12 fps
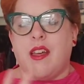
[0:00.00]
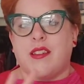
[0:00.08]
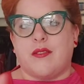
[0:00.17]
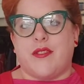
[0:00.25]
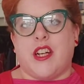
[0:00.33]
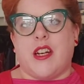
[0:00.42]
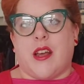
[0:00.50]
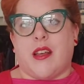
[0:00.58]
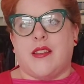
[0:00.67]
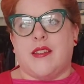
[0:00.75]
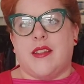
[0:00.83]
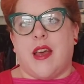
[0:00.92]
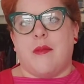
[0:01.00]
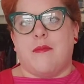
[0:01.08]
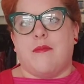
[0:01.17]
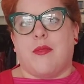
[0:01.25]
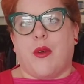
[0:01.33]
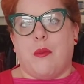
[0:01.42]
It's a really nice
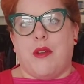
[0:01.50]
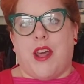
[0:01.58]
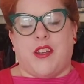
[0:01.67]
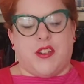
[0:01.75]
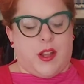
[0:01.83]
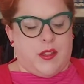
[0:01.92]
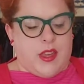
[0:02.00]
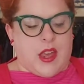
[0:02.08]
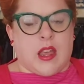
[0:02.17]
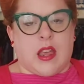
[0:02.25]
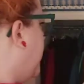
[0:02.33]
combination, I think.